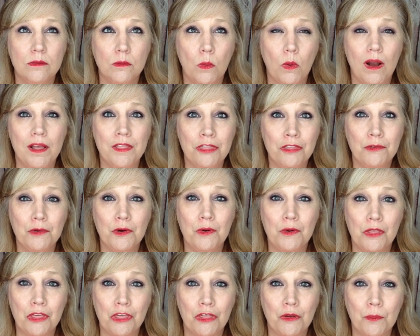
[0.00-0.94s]
1
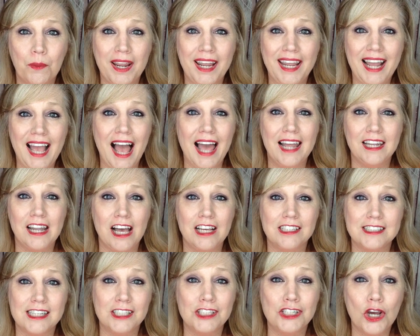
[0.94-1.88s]
through 3, I
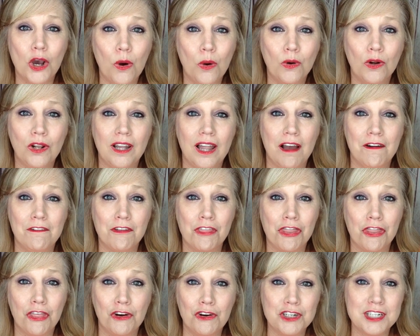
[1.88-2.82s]
lost a total
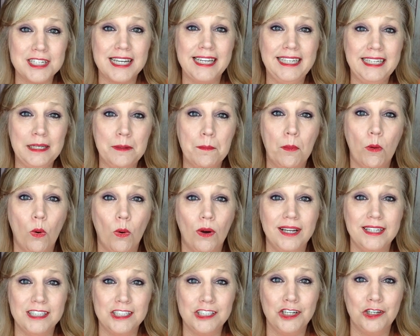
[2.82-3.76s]
of
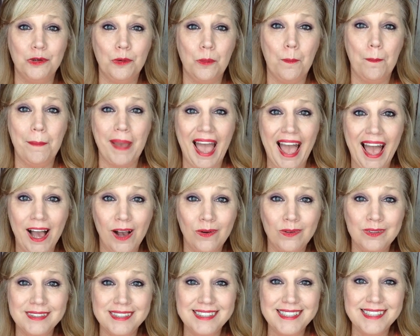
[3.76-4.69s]
13.2
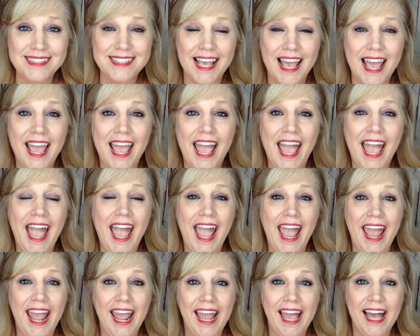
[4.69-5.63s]
pounds.
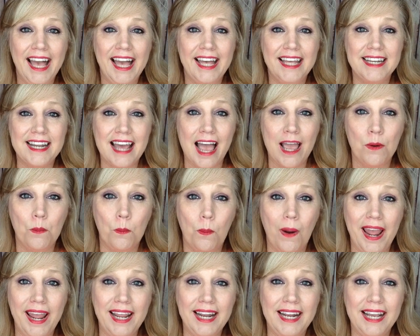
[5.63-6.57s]
And I
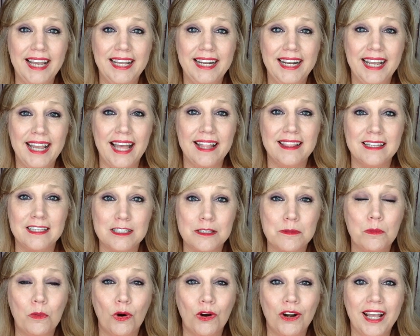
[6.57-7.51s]
weighed in again
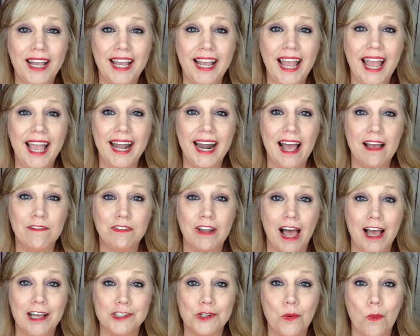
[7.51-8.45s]
this morning and I've
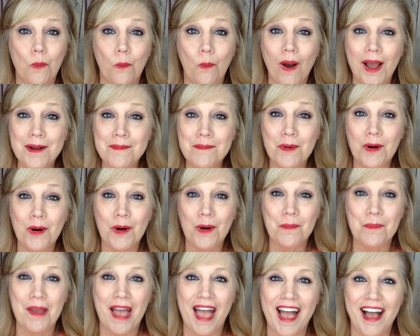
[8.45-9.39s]
lost 1
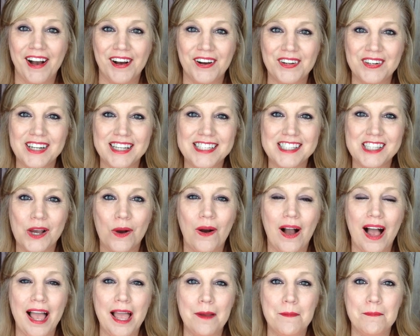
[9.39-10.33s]
more pound. So
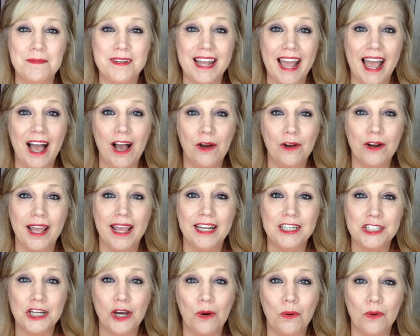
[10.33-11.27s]
I am down
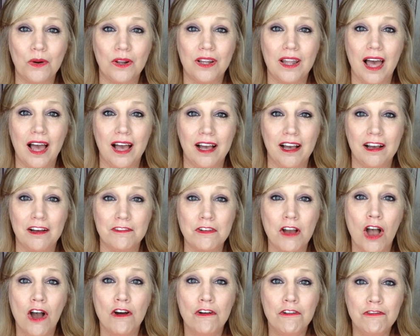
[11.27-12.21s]
a total of
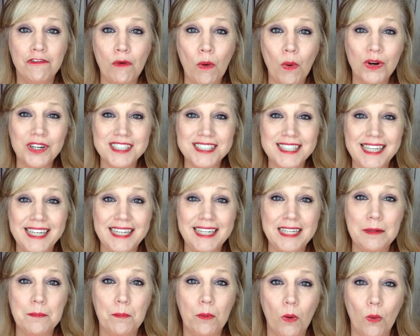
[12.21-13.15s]

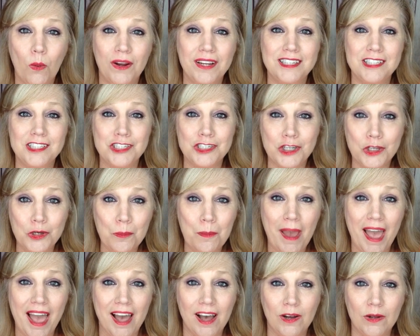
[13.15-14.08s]
14.2
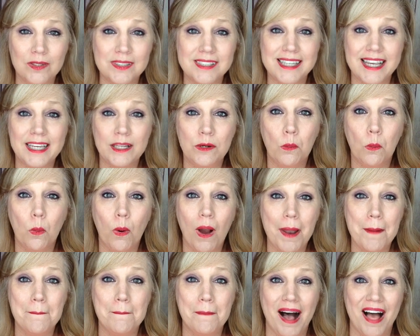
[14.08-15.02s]
pounds in
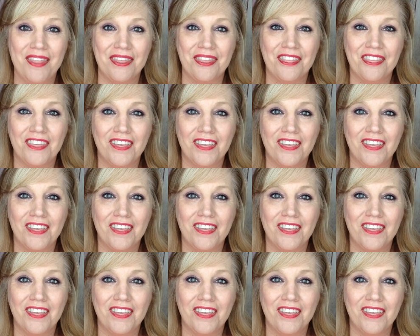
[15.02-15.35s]
1 month,